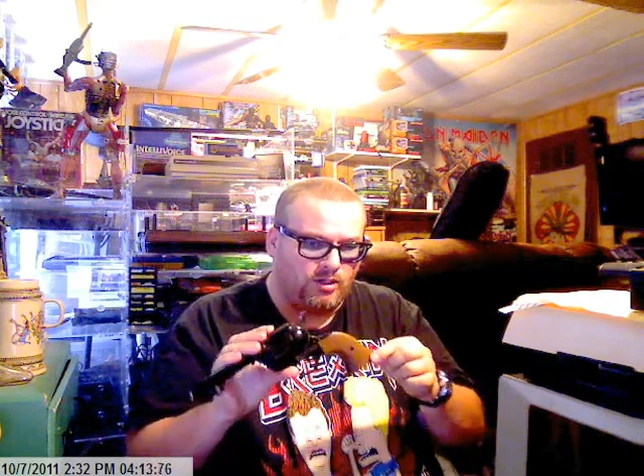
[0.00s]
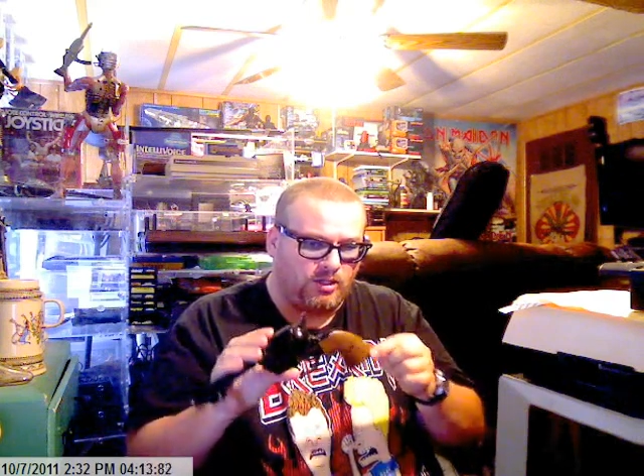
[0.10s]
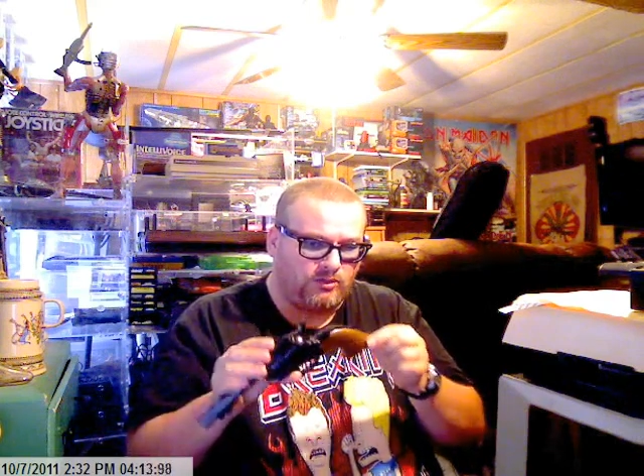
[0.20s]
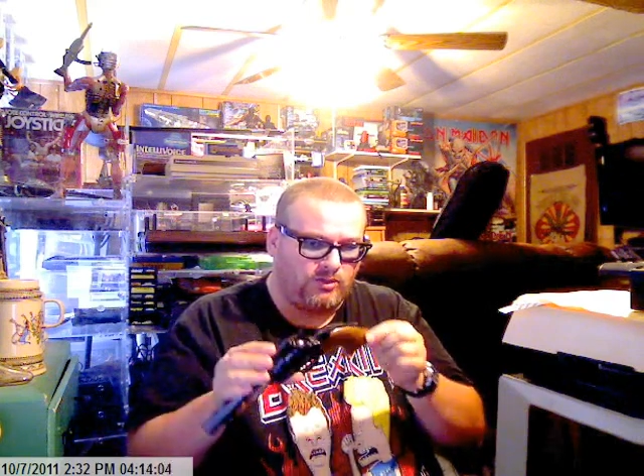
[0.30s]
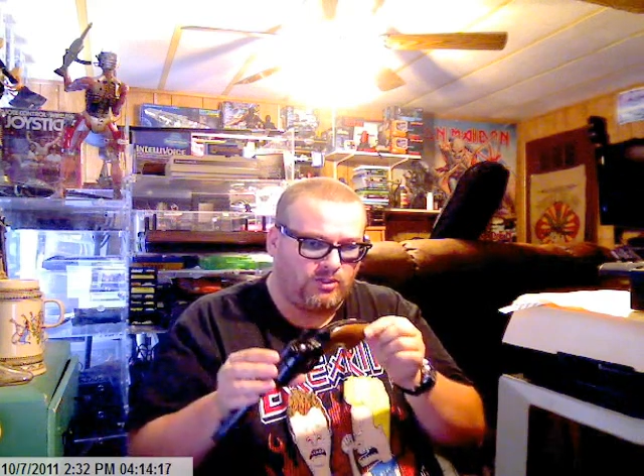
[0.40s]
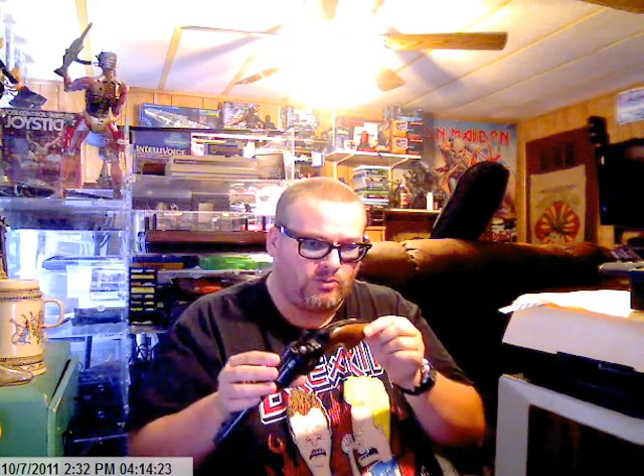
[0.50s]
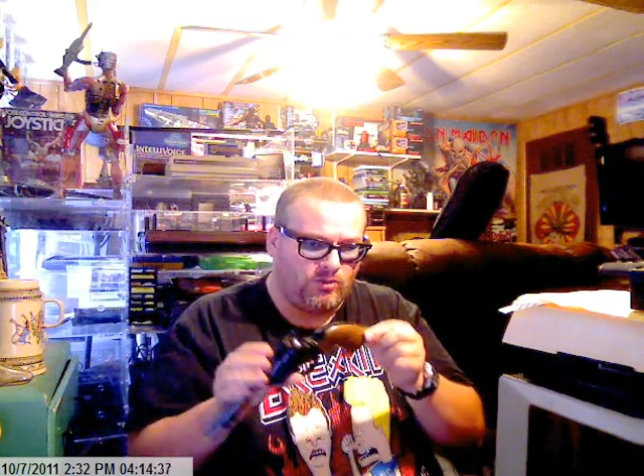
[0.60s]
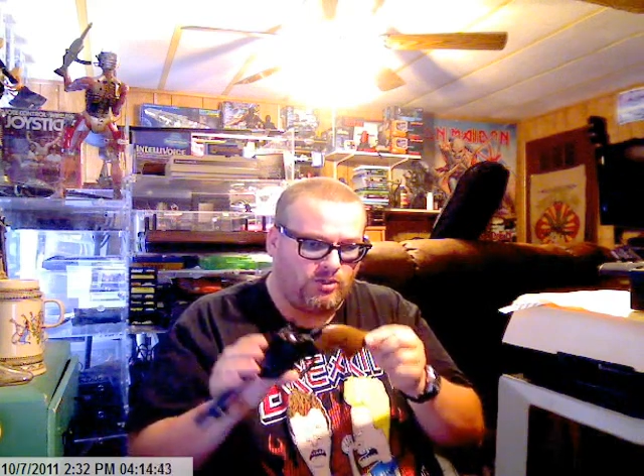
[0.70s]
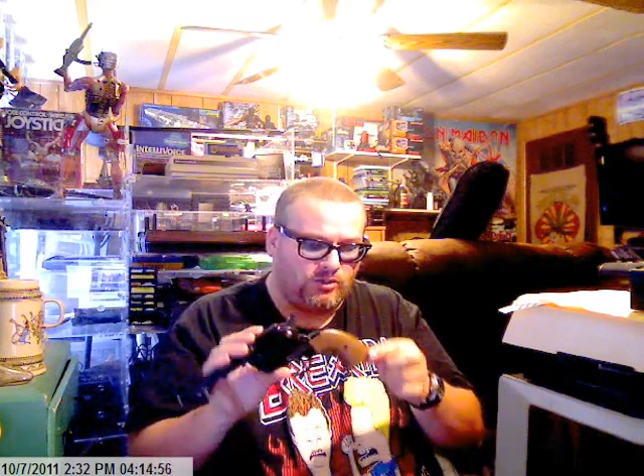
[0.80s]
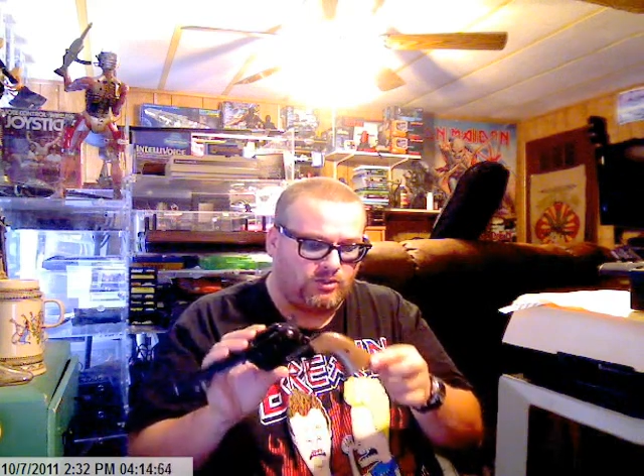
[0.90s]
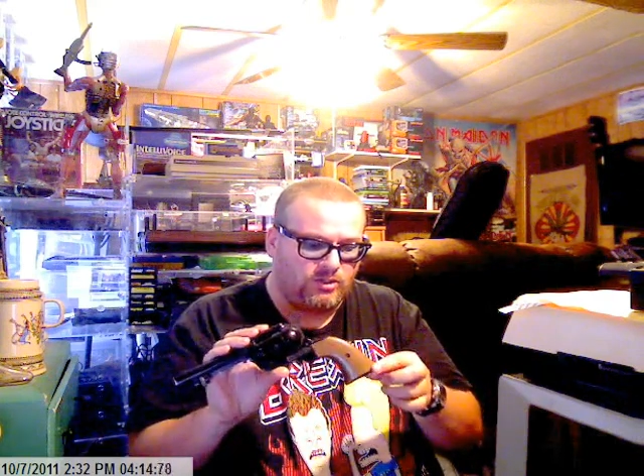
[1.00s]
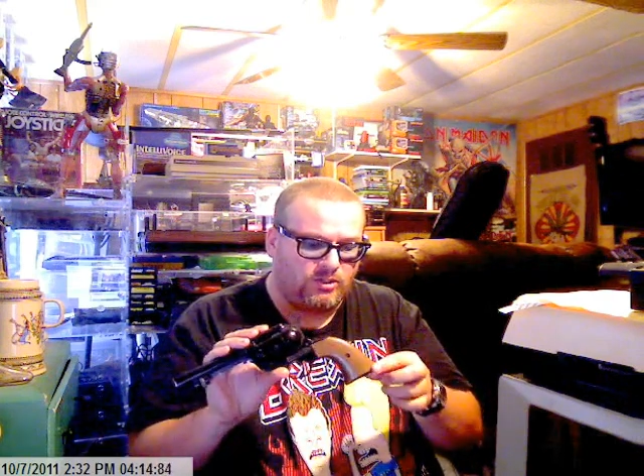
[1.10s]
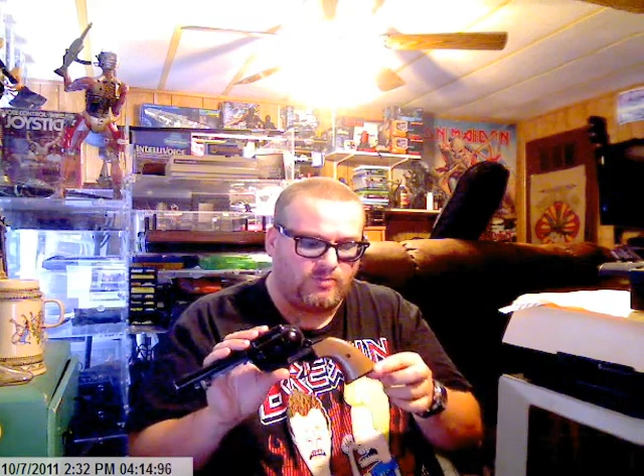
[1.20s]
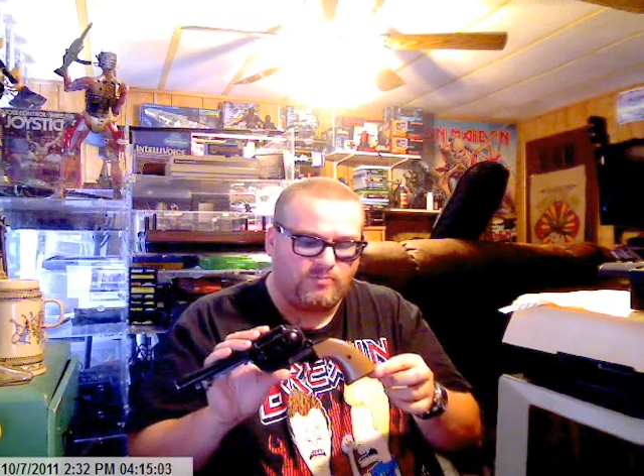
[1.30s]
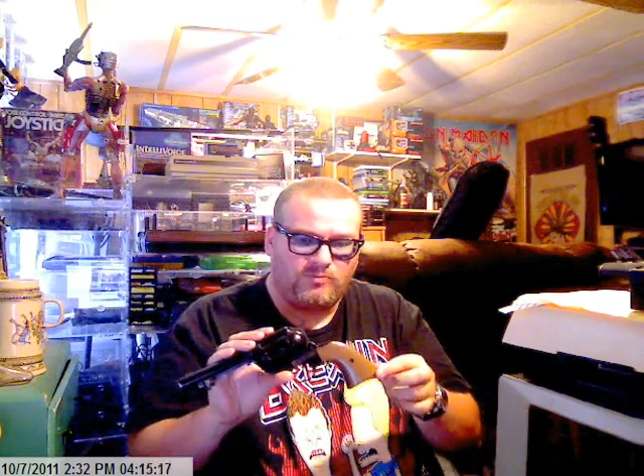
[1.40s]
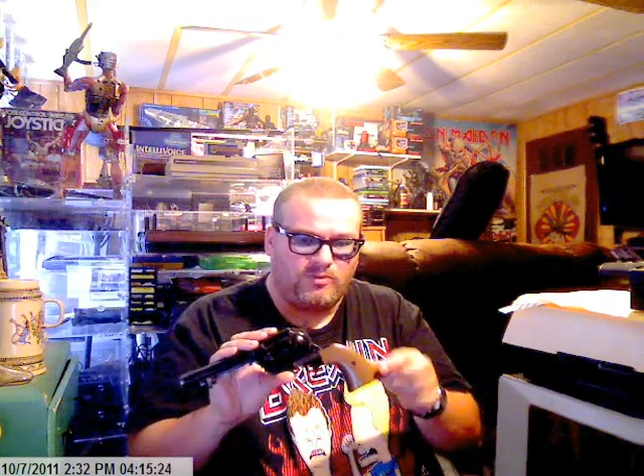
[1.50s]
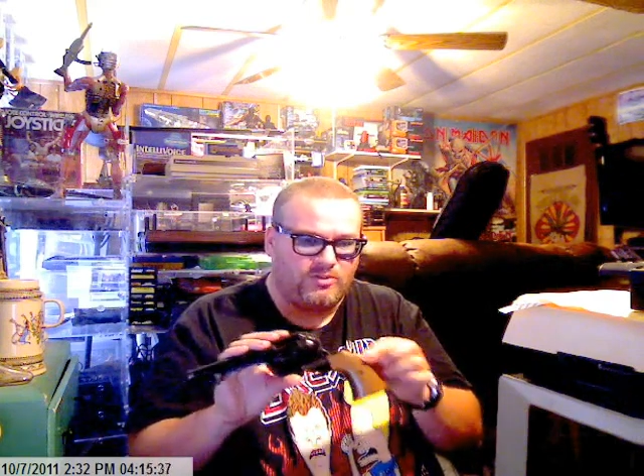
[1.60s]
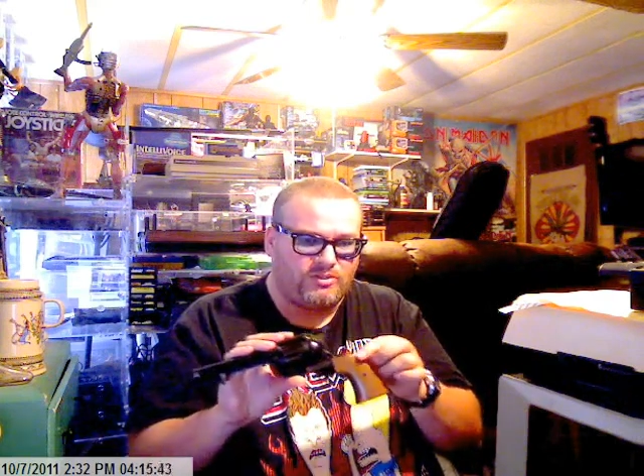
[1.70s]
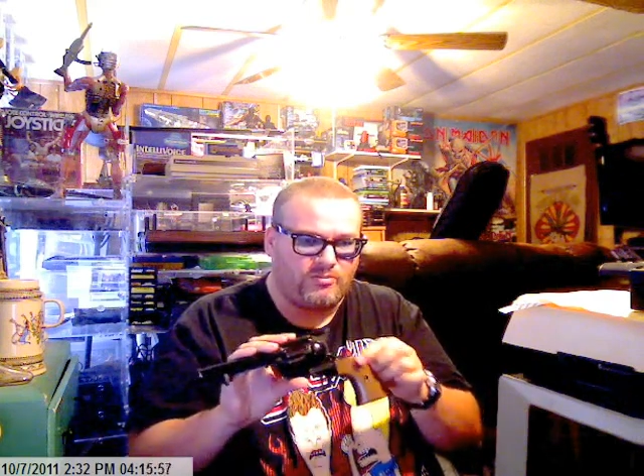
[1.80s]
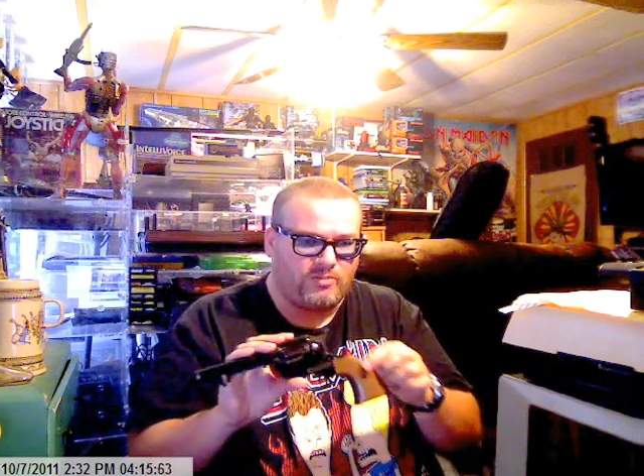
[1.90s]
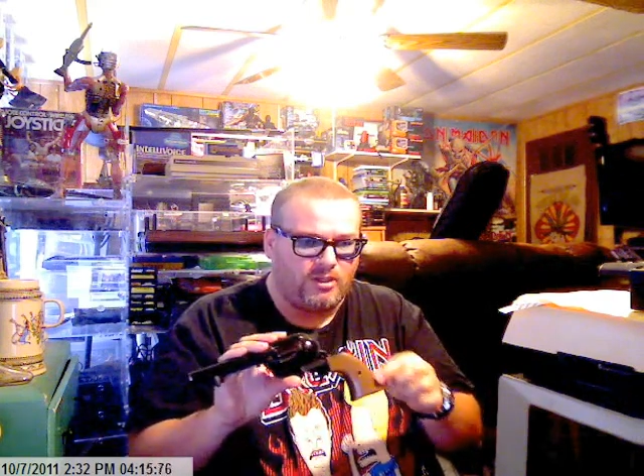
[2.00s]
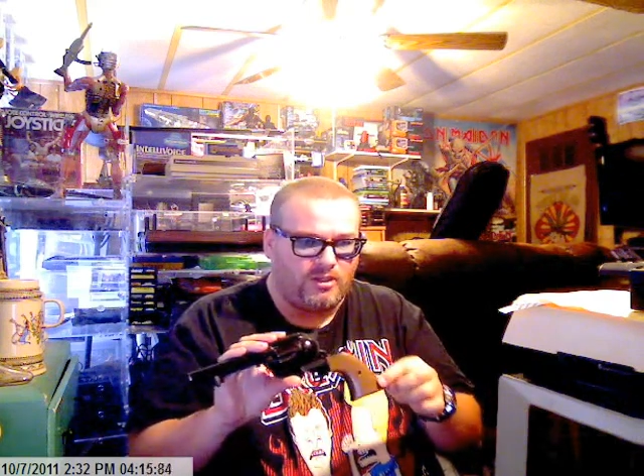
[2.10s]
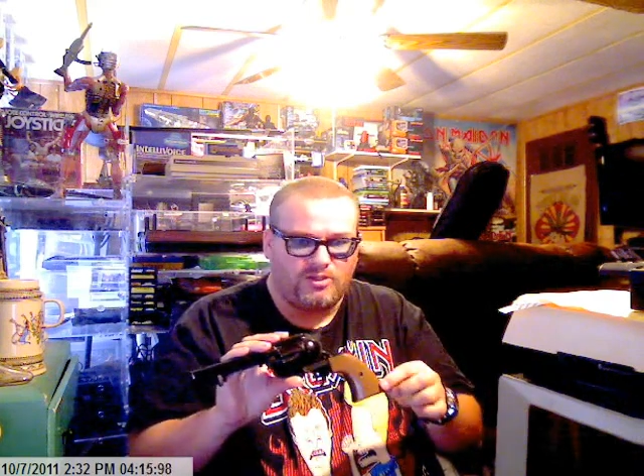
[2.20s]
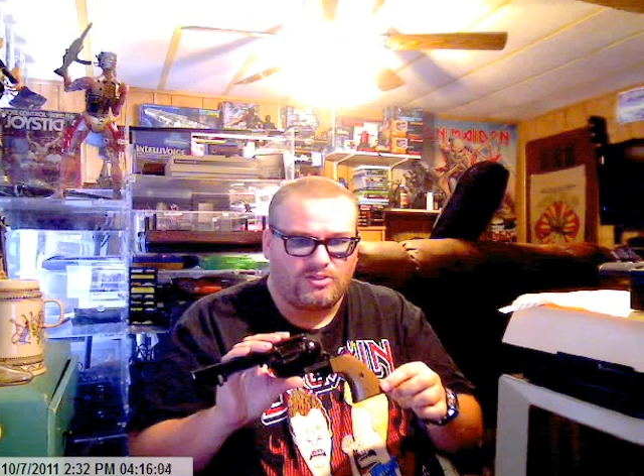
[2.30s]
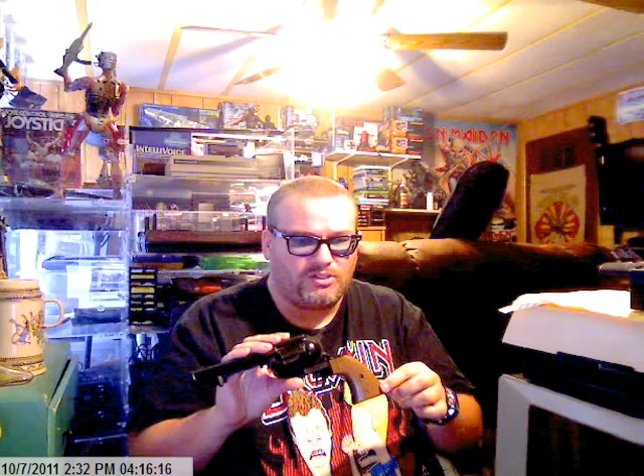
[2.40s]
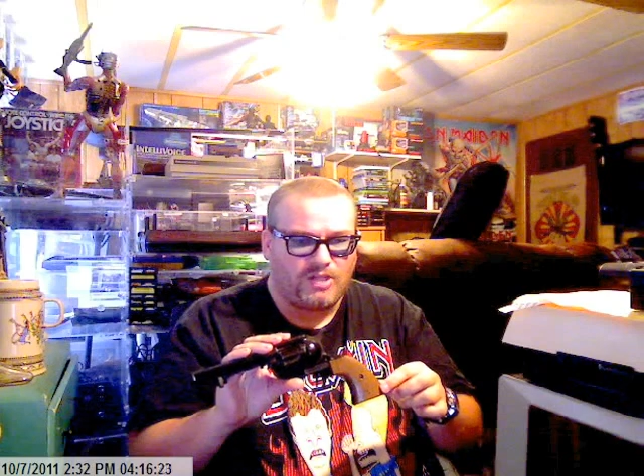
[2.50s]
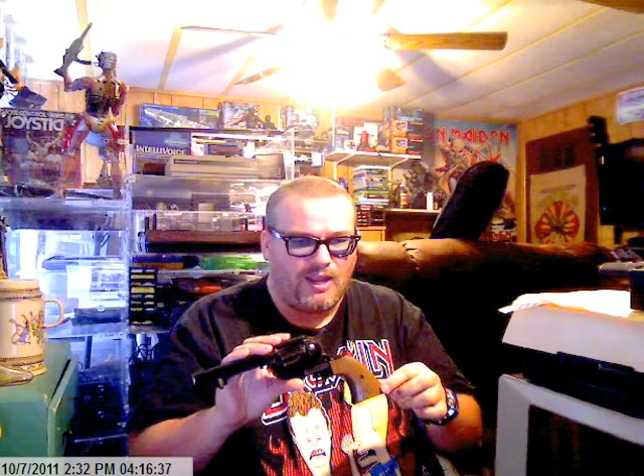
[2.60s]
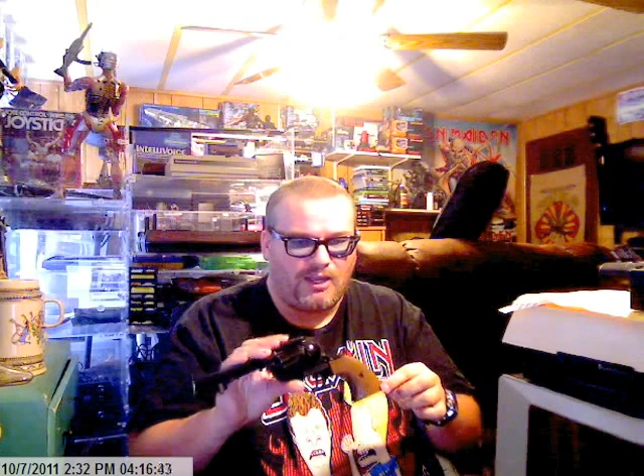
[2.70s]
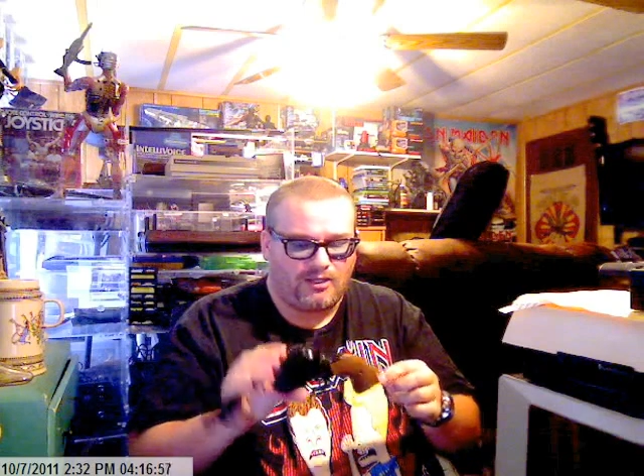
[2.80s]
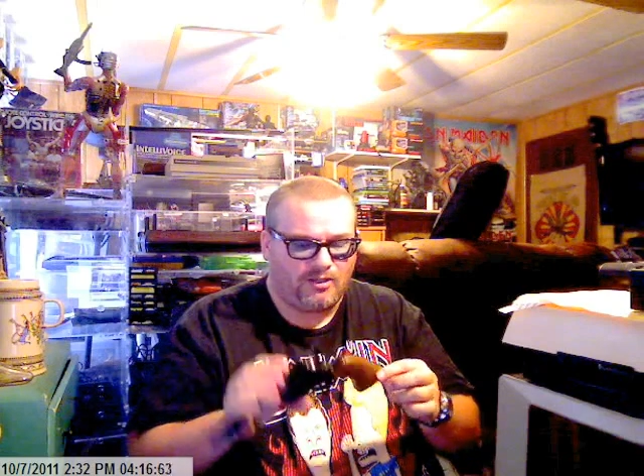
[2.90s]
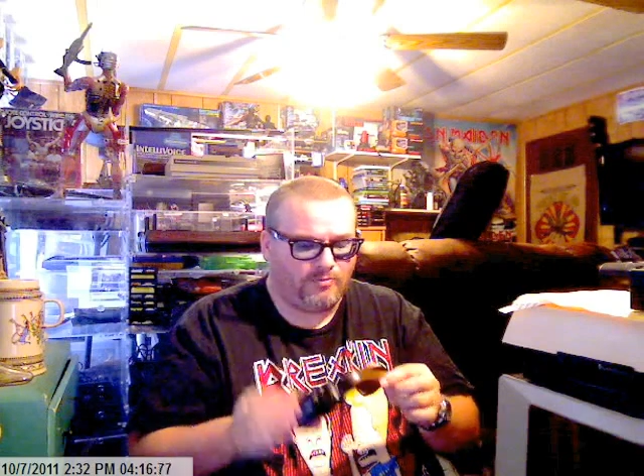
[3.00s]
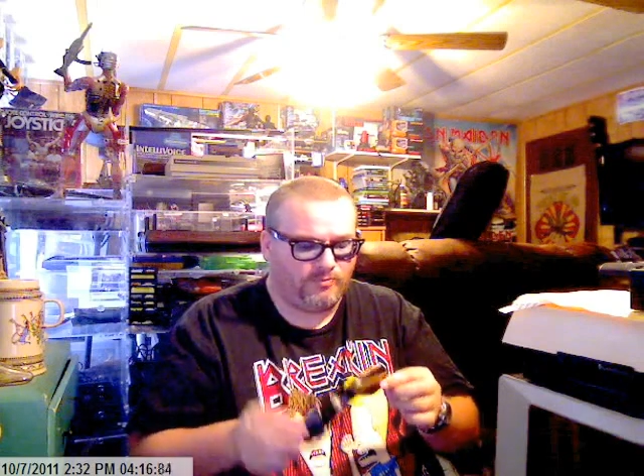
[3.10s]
like these ones, stimulated stag.